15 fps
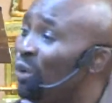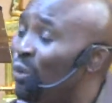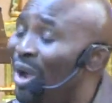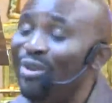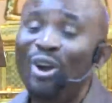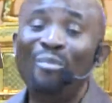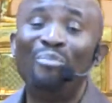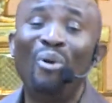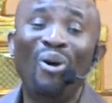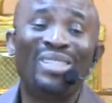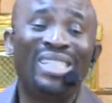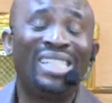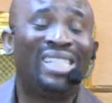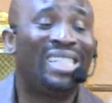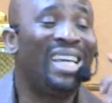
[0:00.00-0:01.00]
where your boss
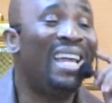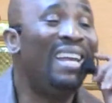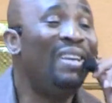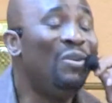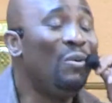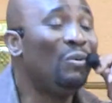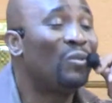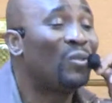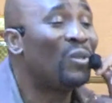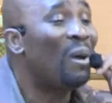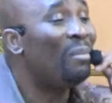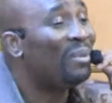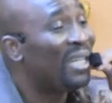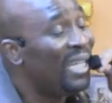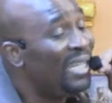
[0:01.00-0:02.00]
is telling you
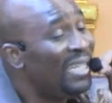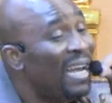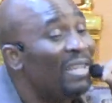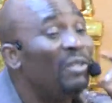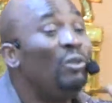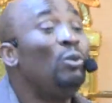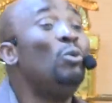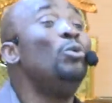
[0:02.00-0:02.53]
something that you